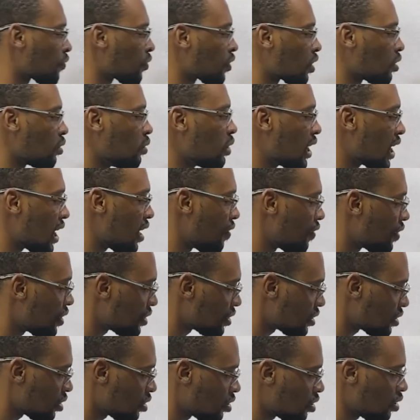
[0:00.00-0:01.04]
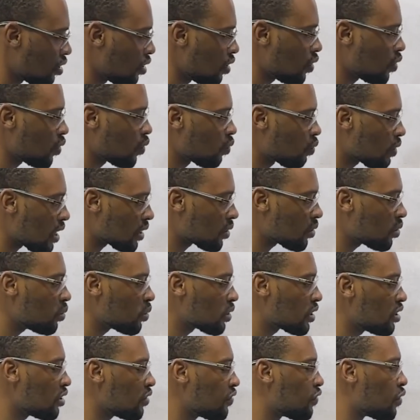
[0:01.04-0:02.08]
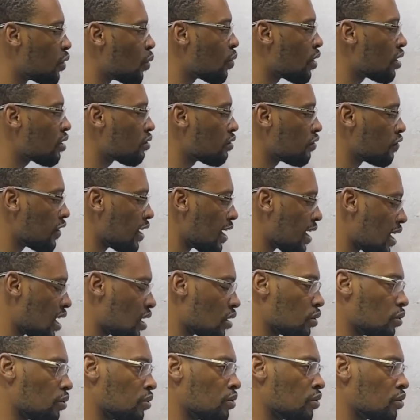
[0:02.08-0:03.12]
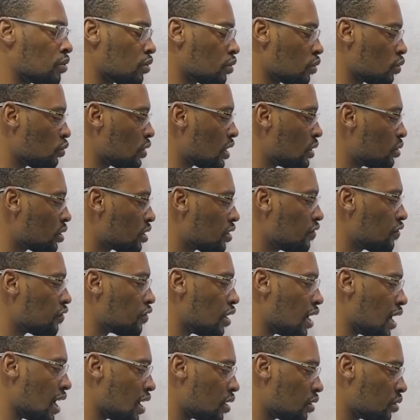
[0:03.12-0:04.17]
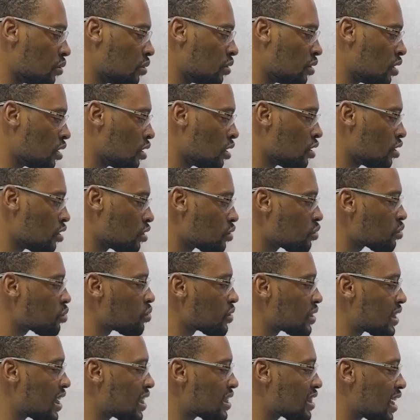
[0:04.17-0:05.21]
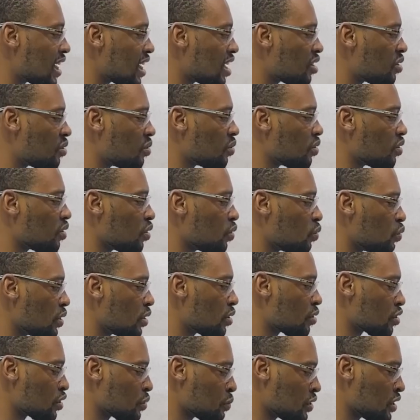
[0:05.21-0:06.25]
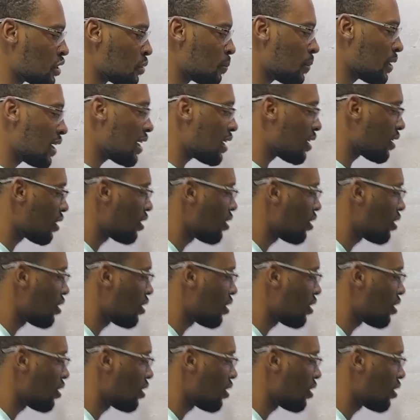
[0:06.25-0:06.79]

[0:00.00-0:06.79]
Look at this. We are not looking for 1 over R. We are looking for R. So to get R, we cross multiply.